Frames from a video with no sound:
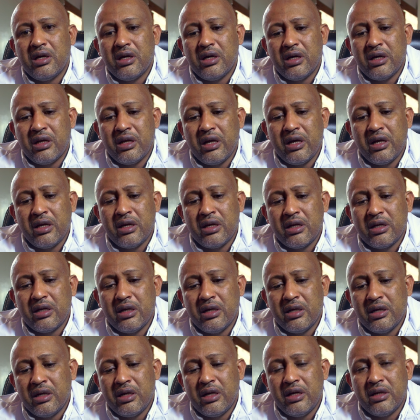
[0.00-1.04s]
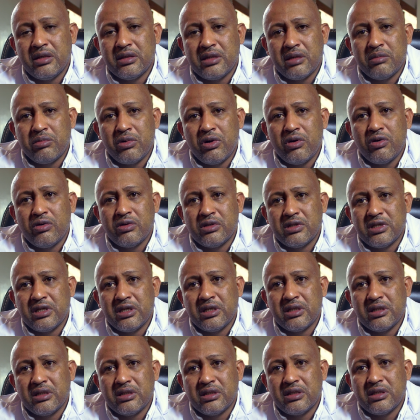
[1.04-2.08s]
and ends up
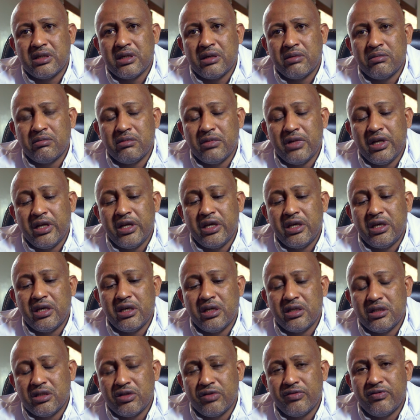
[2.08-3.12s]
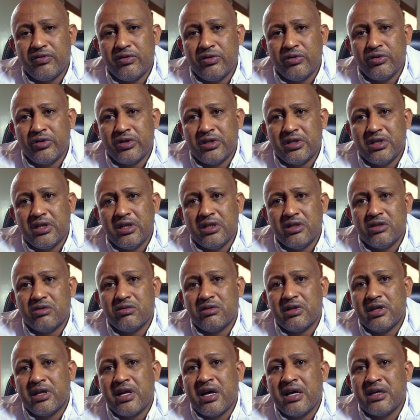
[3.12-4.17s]
causing some leakage of fluid into
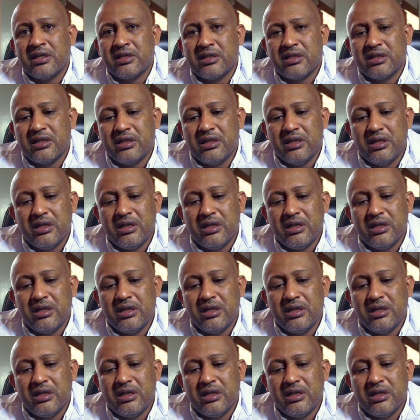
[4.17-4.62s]
the lungs.